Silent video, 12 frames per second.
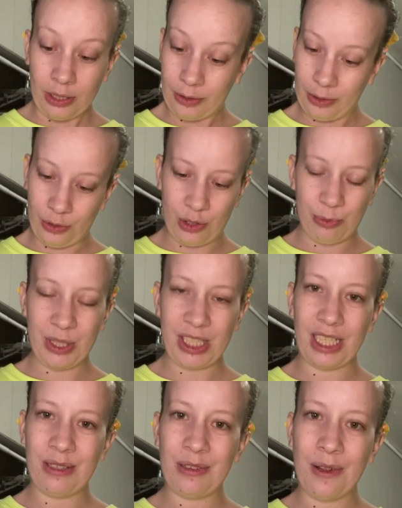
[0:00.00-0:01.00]
you should be
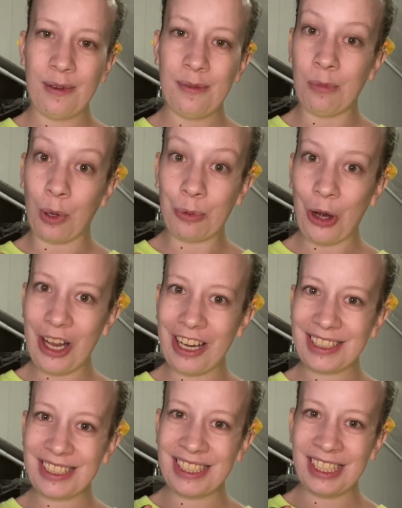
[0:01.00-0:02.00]
seeing more
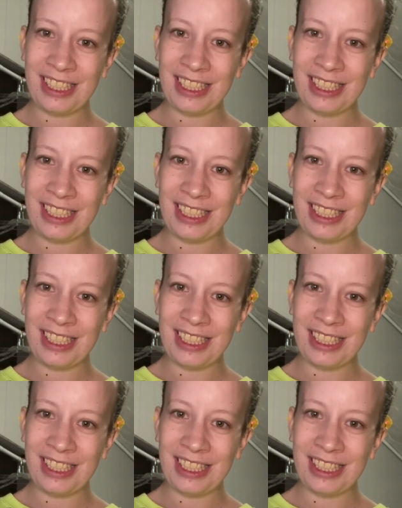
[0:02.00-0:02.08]
products.